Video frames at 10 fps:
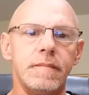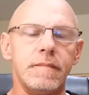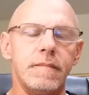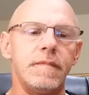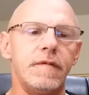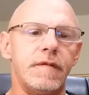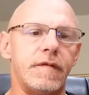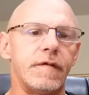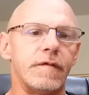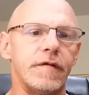They're
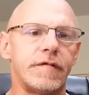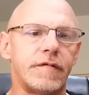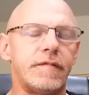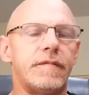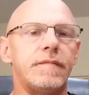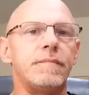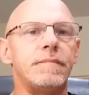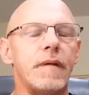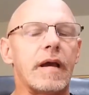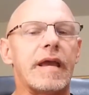just, I
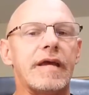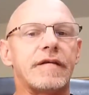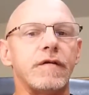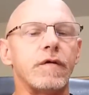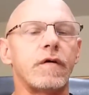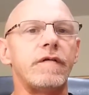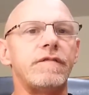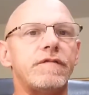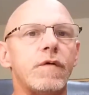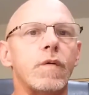guess, looking
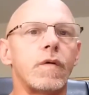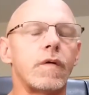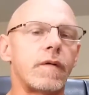for